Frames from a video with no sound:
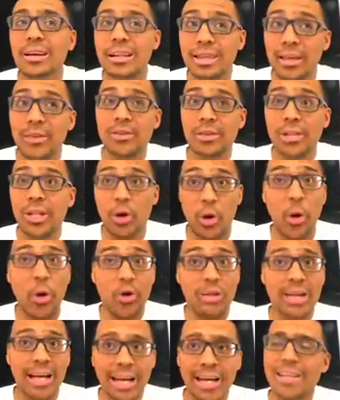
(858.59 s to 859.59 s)
literally
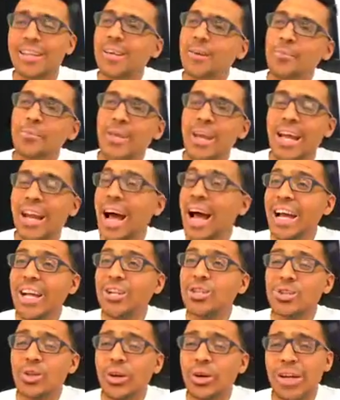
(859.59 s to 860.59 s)
all day. And I
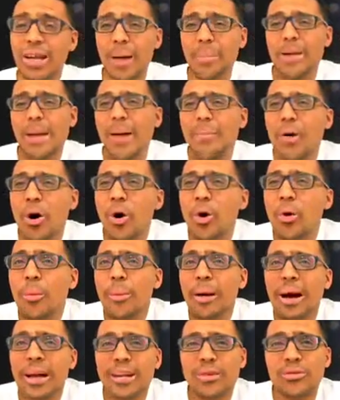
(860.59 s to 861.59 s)
enjoy it. I mean, I'm a
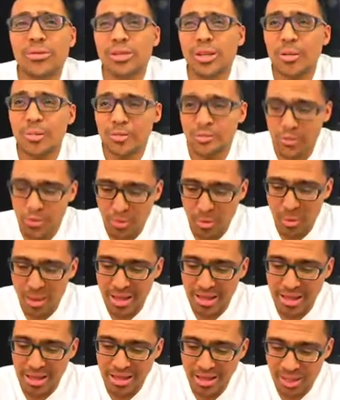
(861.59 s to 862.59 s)
homebody. For some of you, you
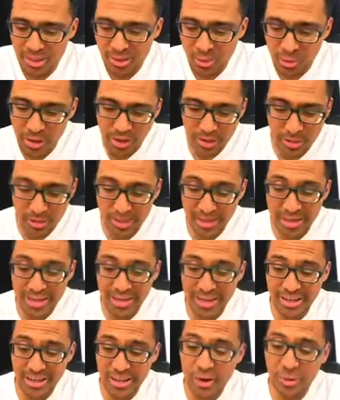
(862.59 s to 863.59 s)
might think that's weird,
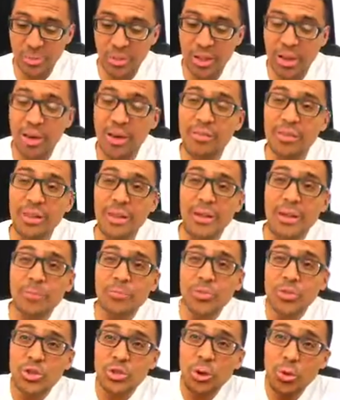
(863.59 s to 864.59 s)
but, you know, we love it.
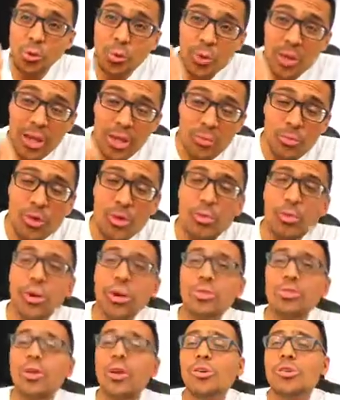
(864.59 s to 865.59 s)
So we
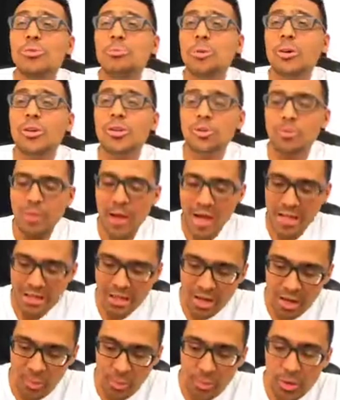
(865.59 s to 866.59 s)
worked on our
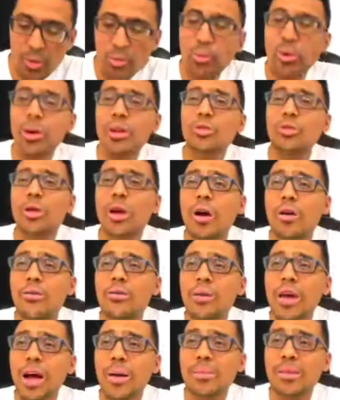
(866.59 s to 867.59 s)
spirituality. We worked on our
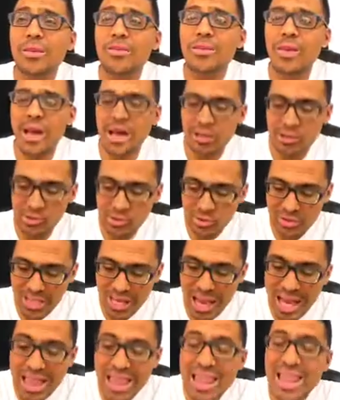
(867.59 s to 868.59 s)
family values.
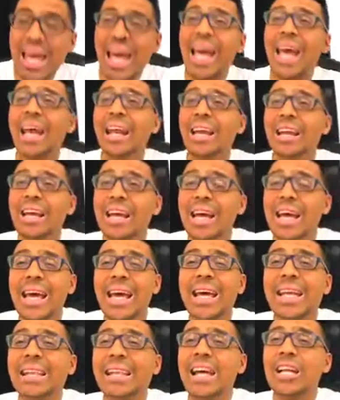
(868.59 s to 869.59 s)
And then
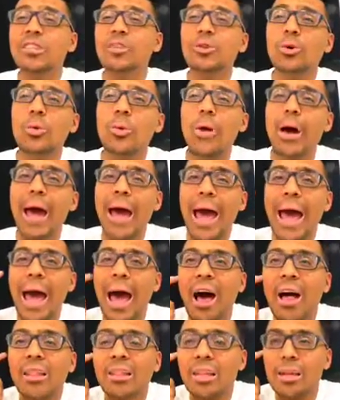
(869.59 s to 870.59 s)
it led to a
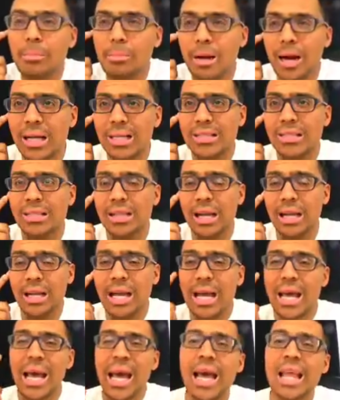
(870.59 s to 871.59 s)
healthy mindset.
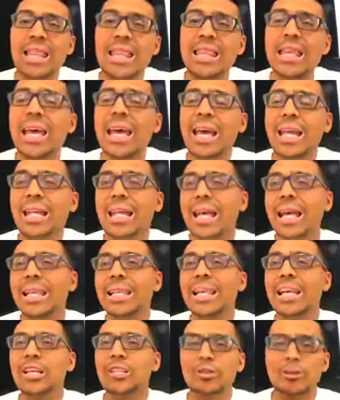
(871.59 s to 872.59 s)
And then it
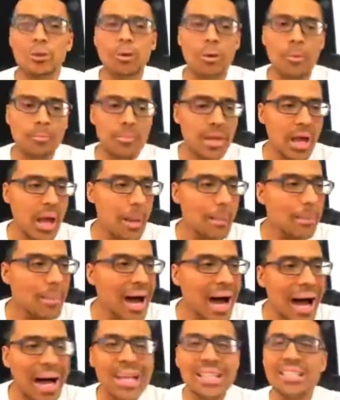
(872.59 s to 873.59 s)
led to a
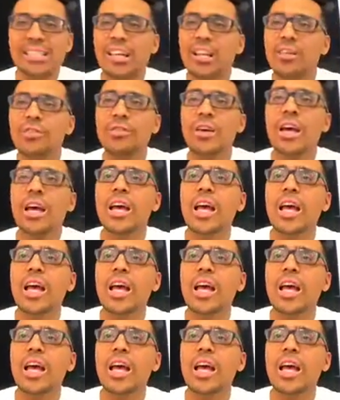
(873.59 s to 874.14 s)
positive